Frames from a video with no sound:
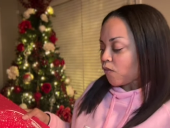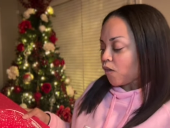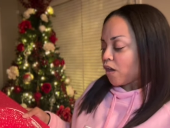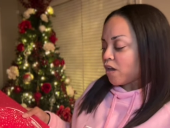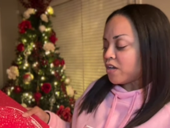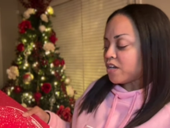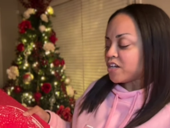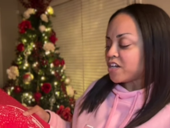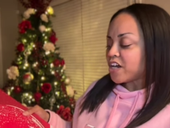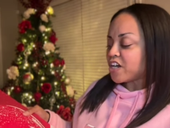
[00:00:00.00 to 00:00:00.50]

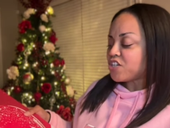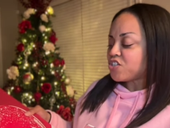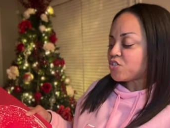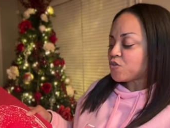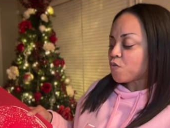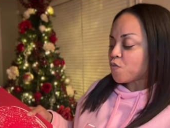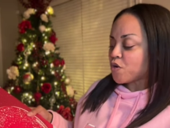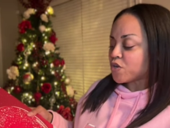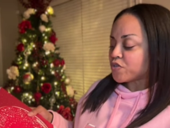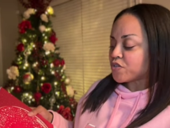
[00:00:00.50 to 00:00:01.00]
And in case you're
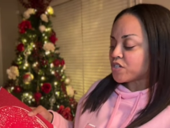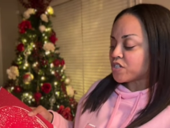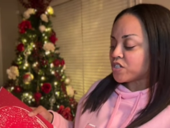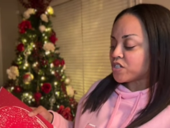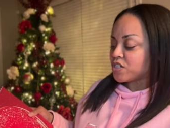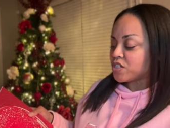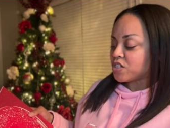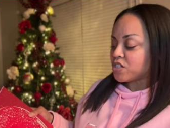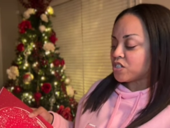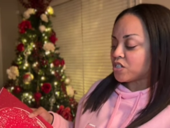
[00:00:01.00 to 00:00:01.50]
wondering,
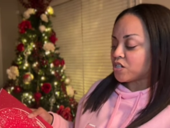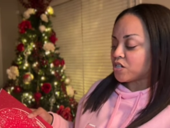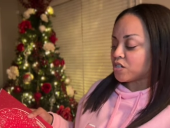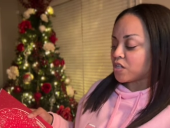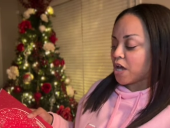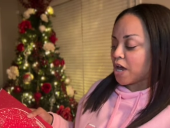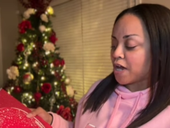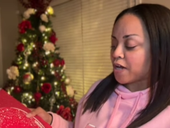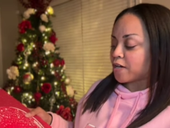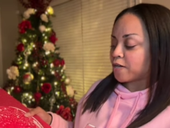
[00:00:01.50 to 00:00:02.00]
this is their
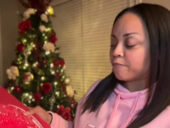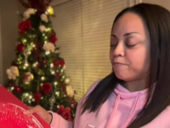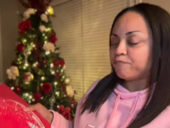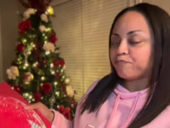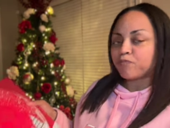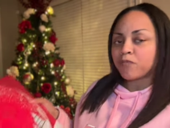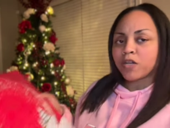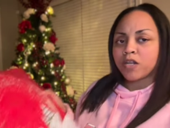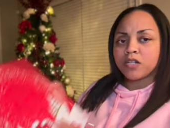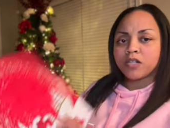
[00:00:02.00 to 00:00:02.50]
like
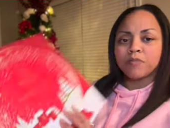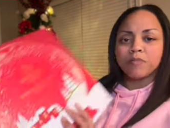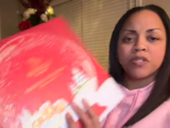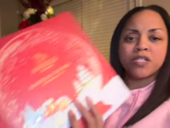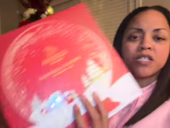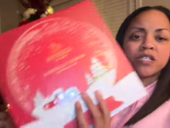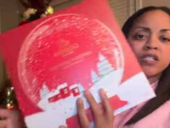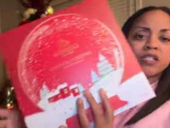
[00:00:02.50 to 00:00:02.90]
limited